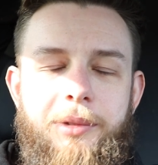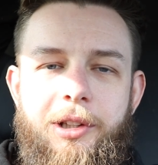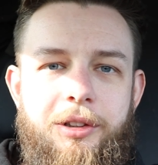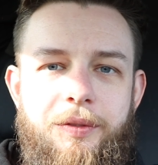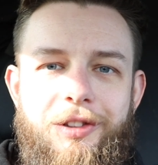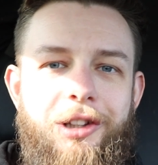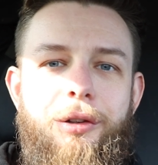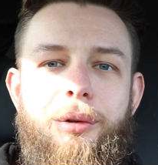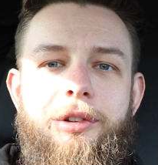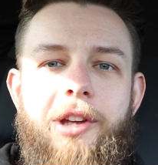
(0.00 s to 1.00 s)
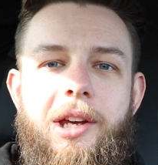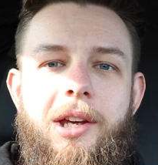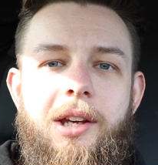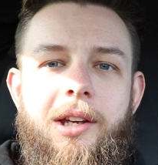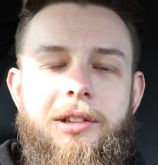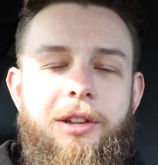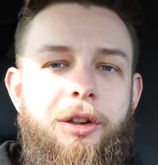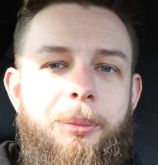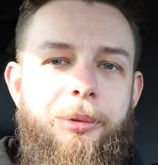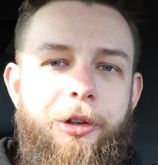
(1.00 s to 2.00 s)
your views, your
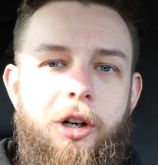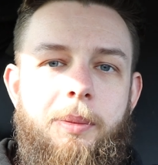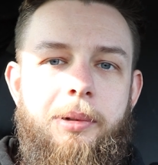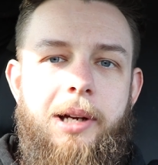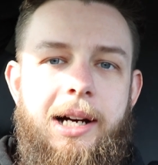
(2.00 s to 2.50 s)
thumbs up.